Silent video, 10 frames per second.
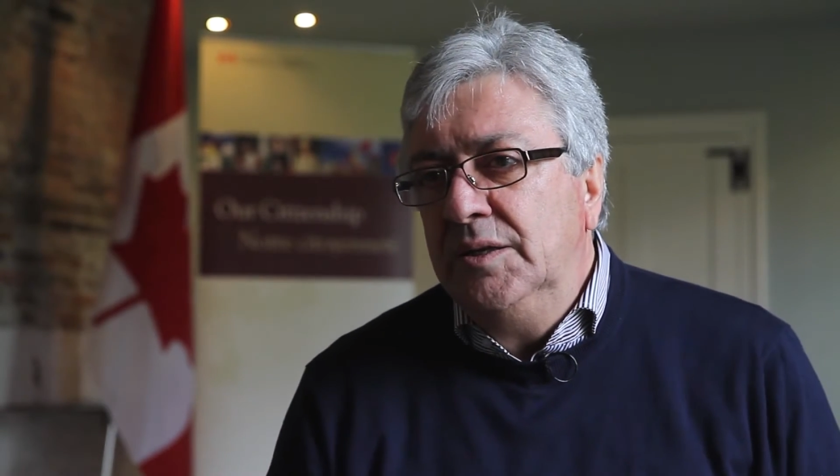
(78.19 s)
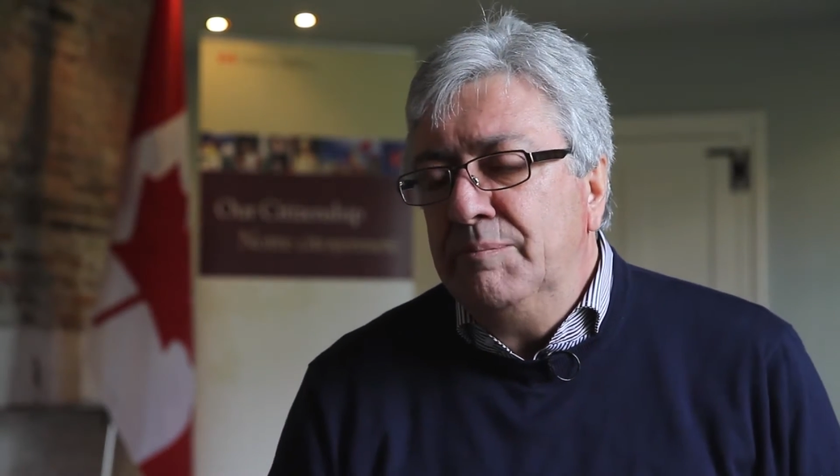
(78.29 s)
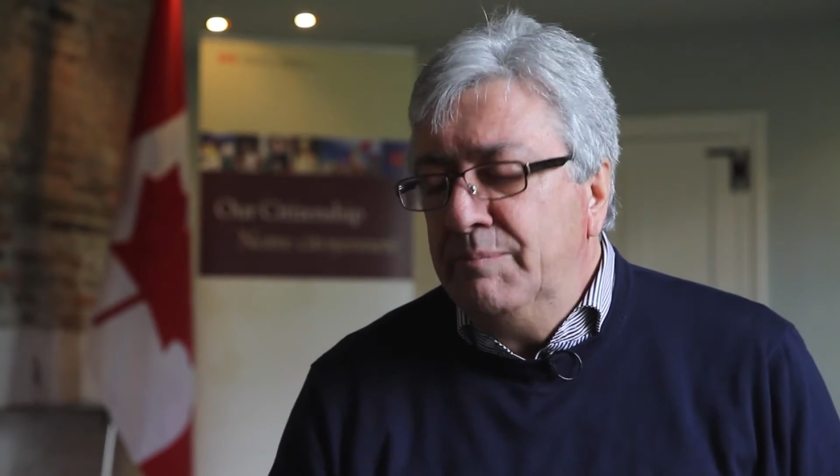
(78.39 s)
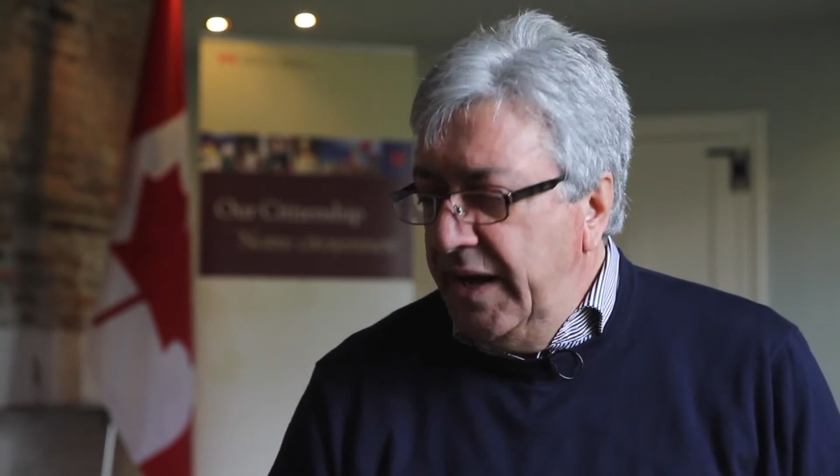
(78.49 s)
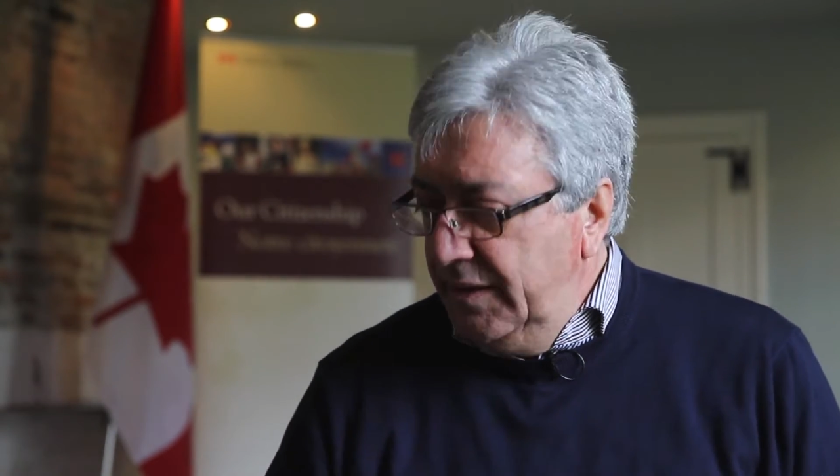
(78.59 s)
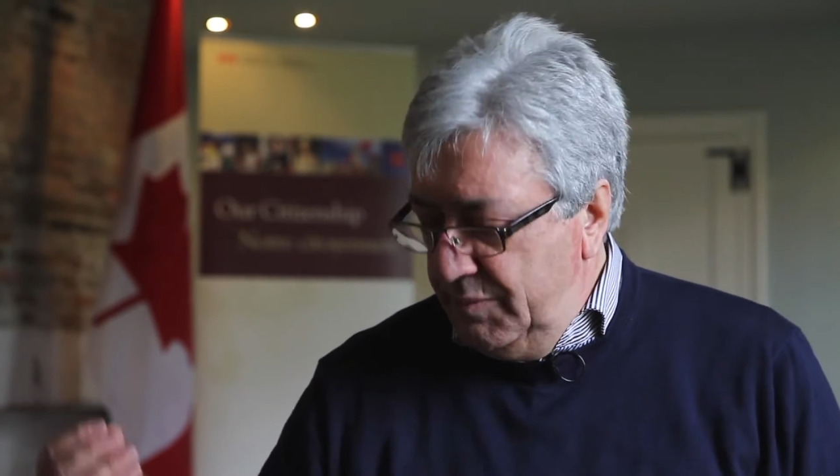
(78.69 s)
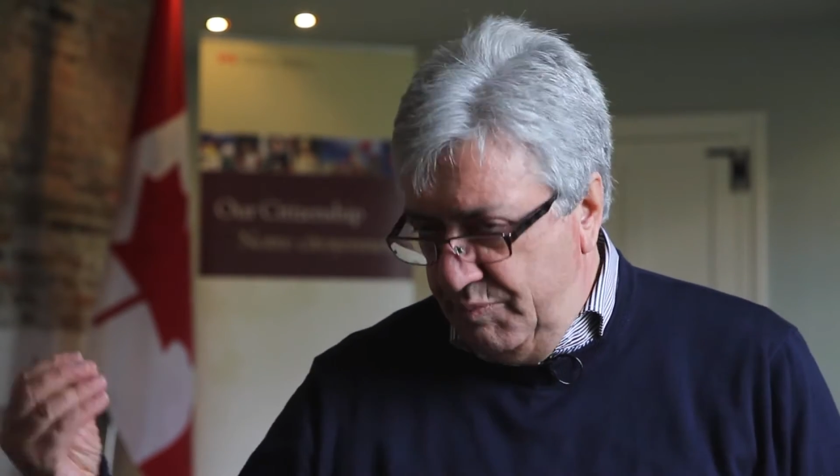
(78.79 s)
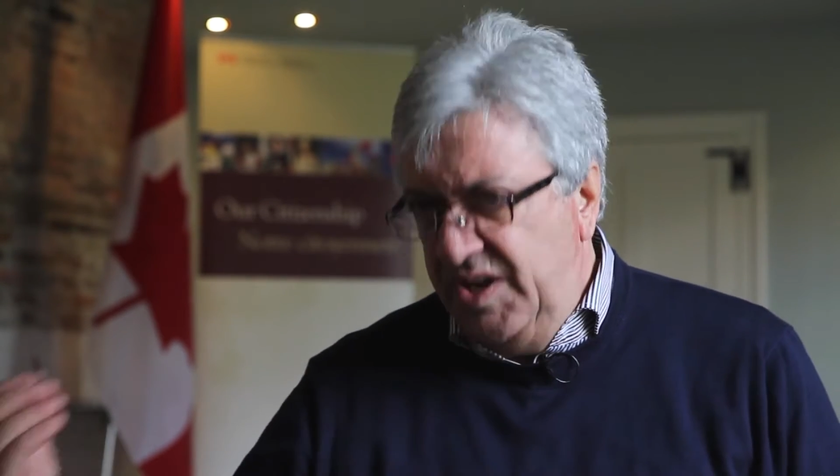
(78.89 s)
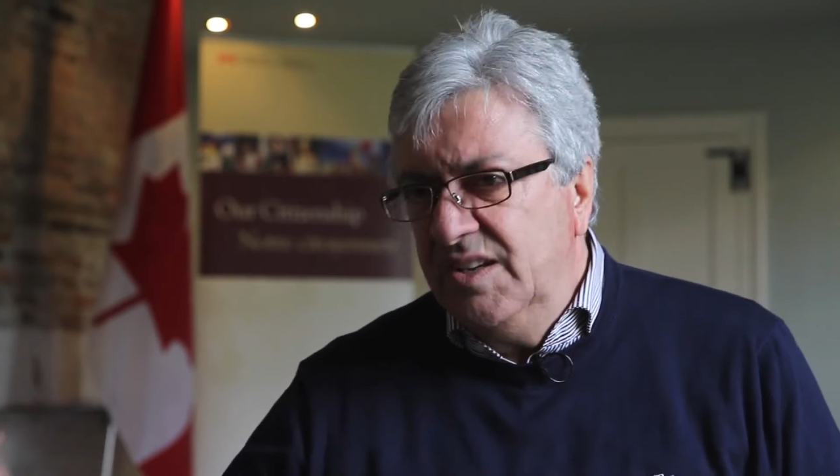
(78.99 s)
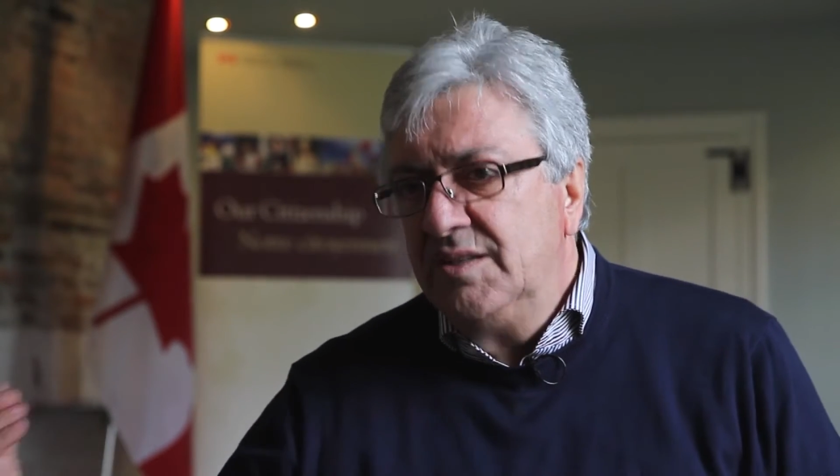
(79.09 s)
meant
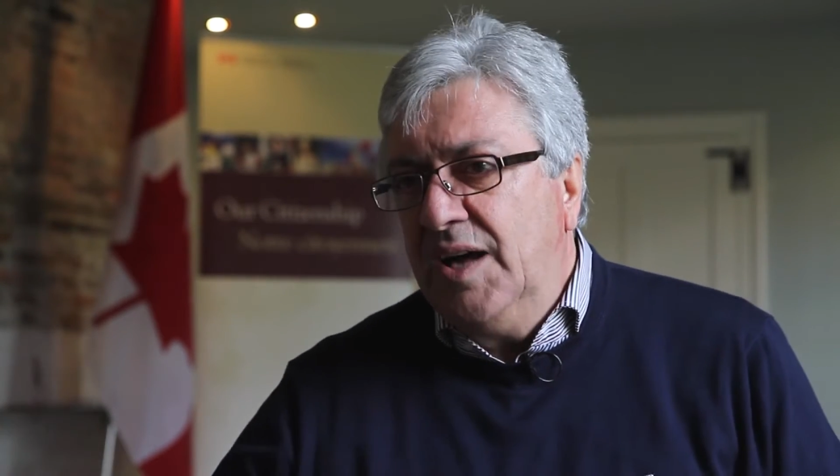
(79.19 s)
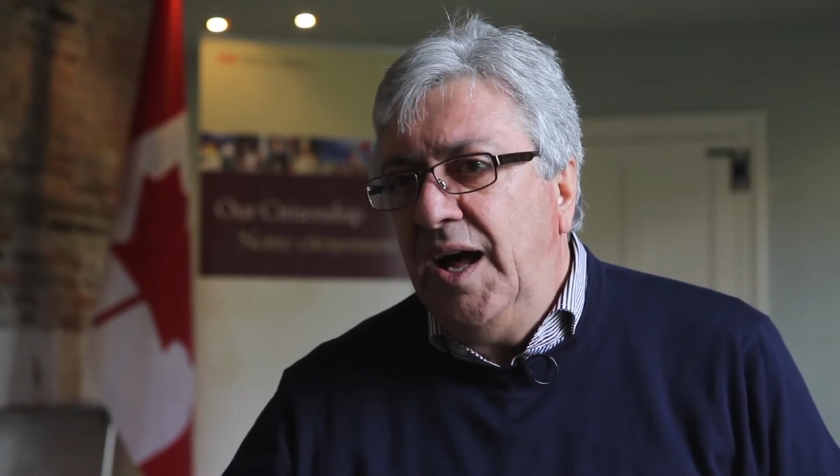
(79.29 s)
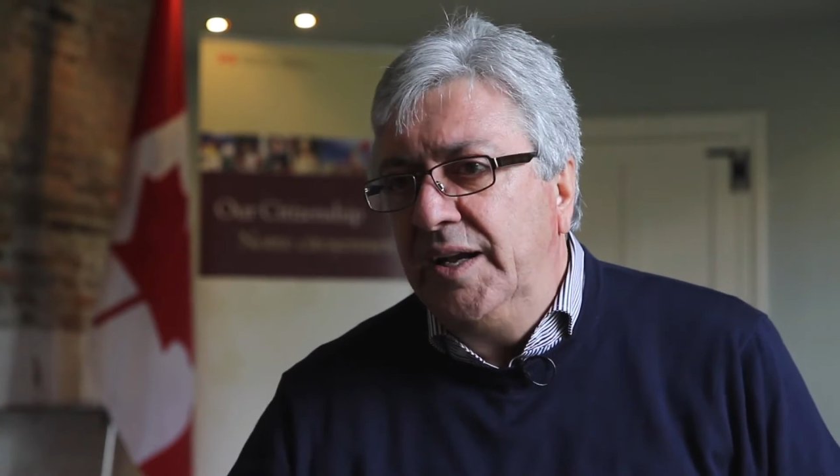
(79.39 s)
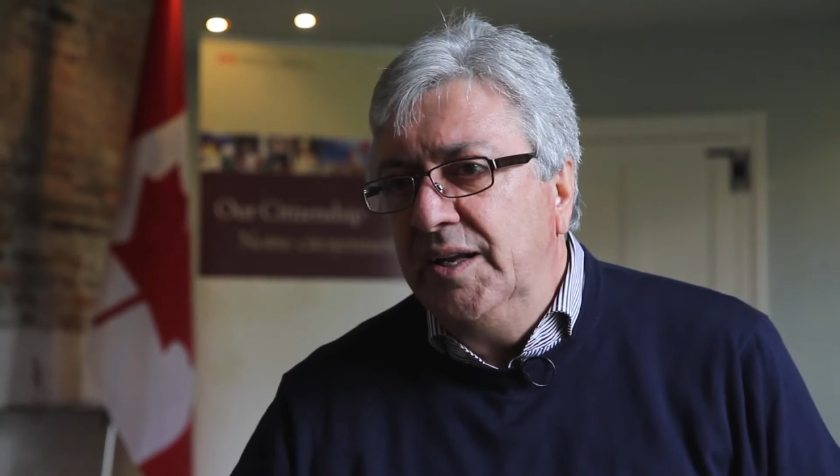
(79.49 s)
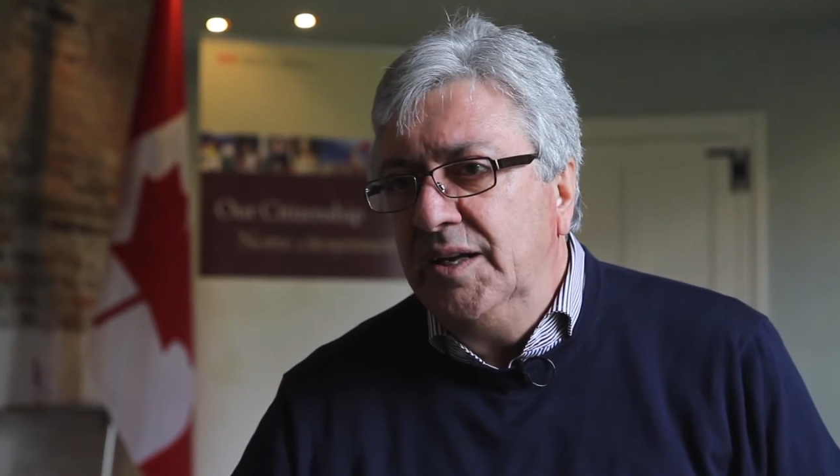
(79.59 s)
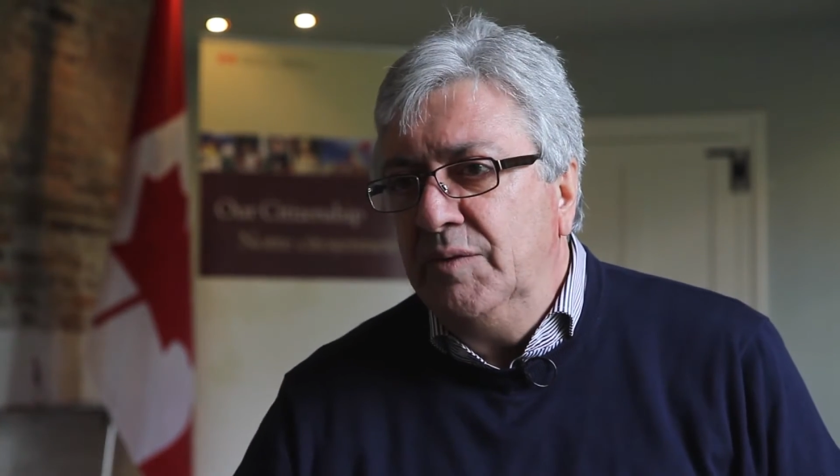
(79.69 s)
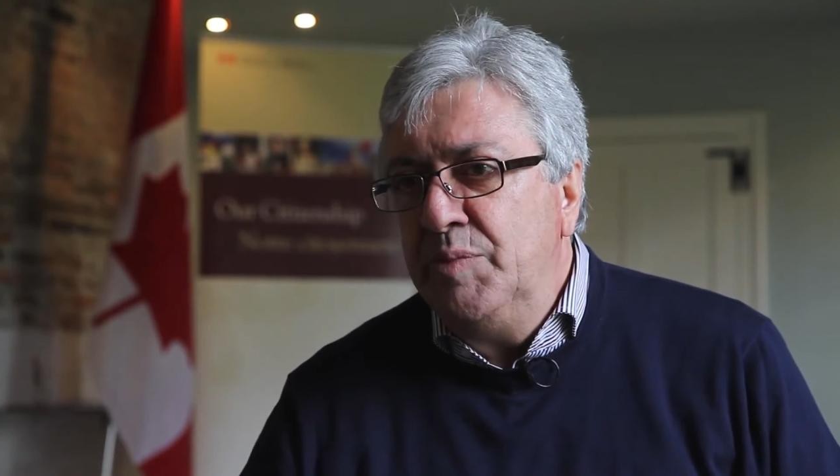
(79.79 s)
be Italian.